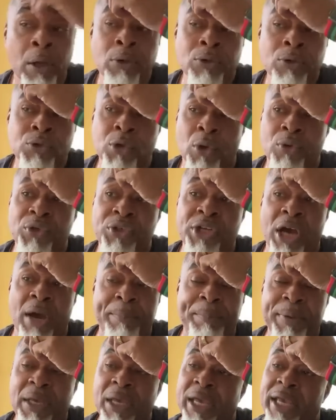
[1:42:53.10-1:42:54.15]
So
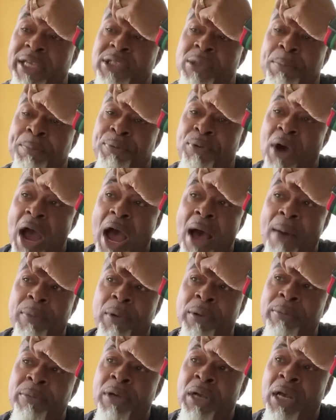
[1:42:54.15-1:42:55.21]
dumping is a
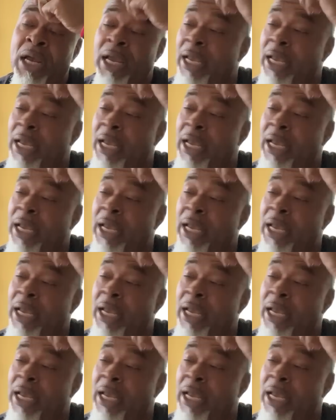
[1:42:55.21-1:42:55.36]
problem.